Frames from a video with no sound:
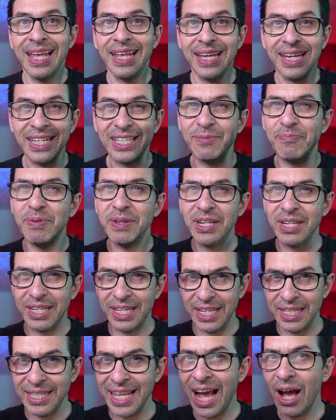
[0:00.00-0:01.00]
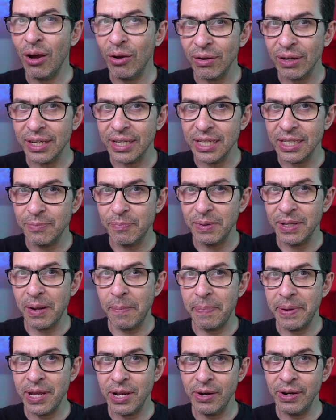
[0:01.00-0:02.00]
It's been it now has been
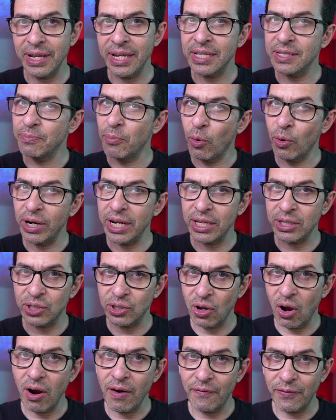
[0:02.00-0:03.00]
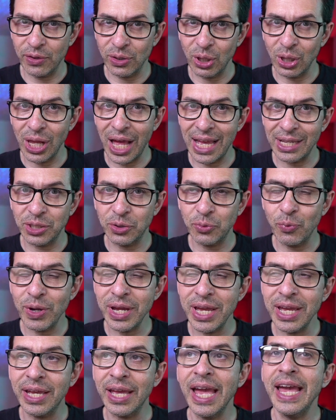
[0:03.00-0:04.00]
appearing as Morning Star for the last
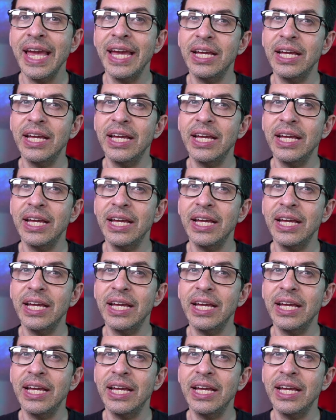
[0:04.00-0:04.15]
week.